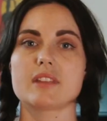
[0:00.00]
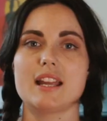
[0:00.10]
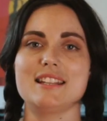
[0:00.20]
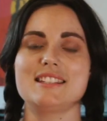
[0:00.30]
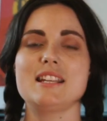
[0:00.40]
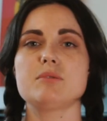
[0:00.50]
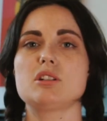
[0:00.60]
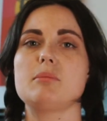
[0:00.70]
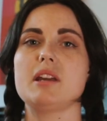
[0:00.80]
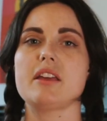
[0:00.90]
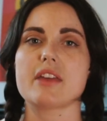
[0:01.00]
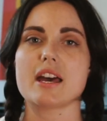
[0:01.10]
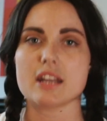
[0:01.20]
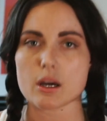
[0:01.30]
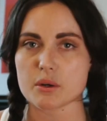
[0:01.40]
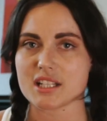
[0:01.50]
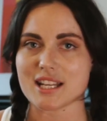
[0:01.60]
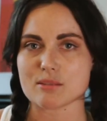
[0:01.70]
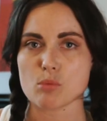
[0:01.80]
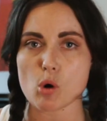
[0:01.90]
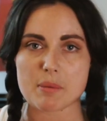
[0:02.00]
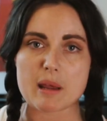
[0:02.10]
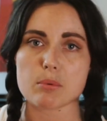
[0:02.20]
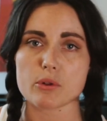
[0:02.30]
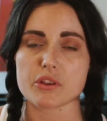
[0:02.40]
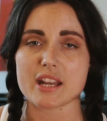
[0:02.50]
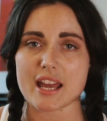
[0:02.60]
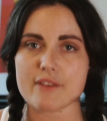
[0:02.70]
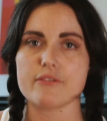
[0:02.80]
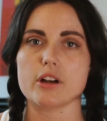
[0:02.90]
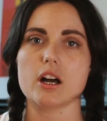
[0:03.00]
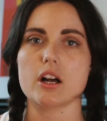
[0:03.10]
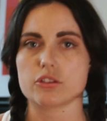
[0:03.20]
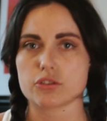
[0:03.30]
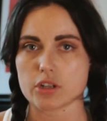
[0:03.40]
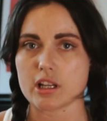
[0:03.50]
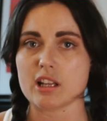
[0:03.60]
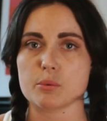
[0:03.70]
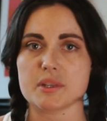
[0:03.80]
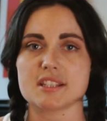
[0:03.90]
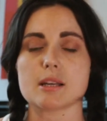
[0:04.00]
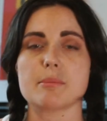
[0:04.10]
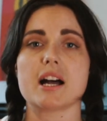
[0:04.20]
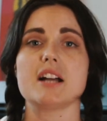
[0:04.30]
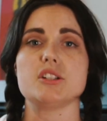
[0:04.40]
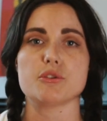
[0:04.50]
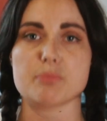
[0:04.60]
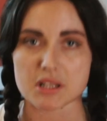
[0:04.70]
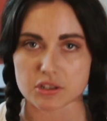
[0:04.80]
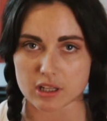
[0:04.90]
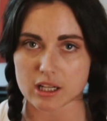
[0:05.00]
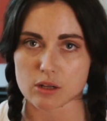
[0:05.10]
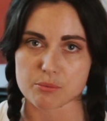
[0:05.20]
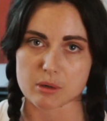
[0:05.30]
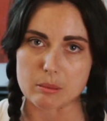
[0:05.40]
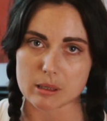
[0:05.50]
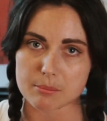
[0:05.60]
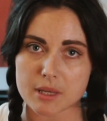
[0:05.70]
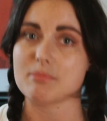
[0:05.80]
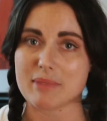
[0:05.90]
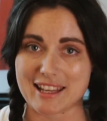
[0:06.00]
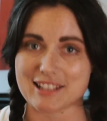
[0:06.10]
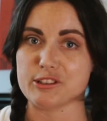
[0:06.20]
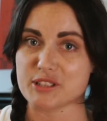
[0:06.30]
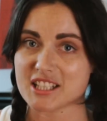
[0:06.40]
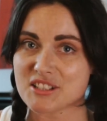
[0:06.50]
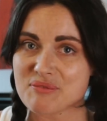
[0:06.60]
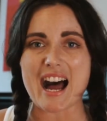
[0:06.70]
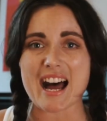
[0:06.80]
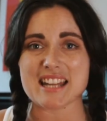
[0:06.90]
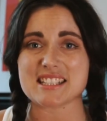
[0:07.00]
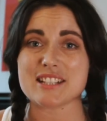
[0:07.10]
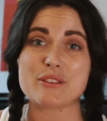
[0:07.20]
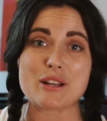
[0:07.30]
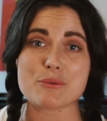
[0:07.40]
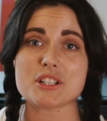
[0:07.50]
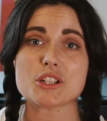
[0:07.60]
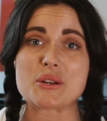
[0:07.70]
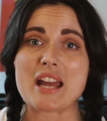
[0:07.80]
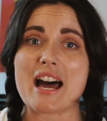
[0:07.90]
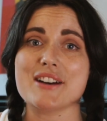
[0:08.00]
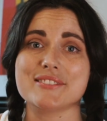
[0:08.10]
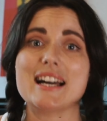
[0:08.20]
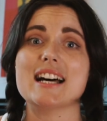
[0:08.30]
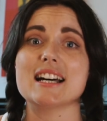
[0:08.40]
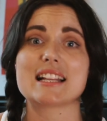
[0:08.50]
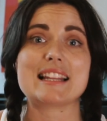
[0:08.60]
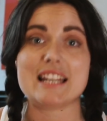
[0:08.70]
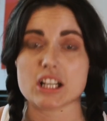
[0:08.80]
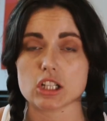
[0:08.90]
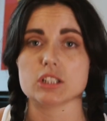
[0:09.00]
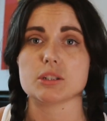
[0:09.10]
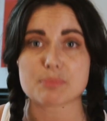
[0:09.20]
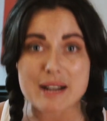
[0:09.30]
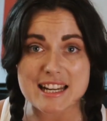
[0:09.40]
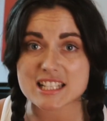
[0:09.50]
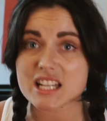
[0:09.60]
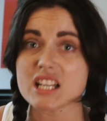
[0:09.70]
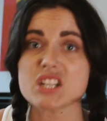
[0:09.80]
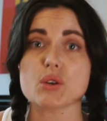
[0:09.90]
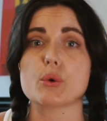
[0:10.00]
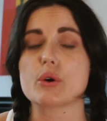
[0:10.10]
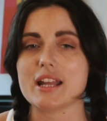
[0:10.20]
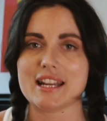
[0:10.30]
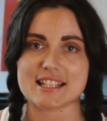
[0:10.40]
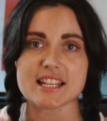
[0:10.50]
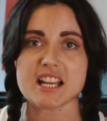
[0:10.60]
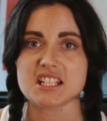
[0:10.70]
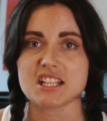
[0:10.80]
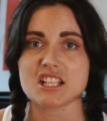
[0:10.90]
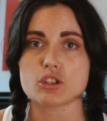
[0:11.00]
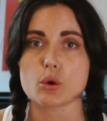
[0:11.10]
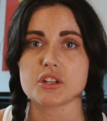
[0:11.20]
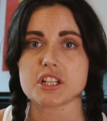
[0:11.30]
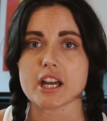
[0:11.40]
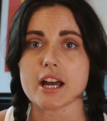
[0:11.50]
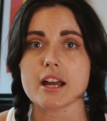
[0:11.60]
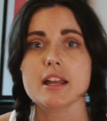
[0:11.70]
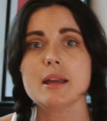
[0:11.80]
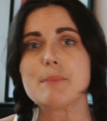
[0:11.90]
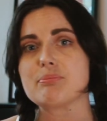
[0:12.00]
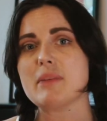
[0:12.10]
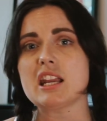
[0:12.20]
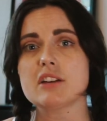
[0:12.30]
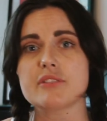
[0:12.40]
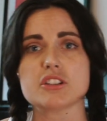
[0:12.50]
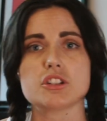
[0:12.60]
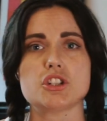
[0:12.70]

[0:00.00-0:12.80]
It seems to me that nowadays more people than ever are struggling with some kind of mental health problem, me included. And even if we don't have a clinical depression or an anxiety disorder, many of us are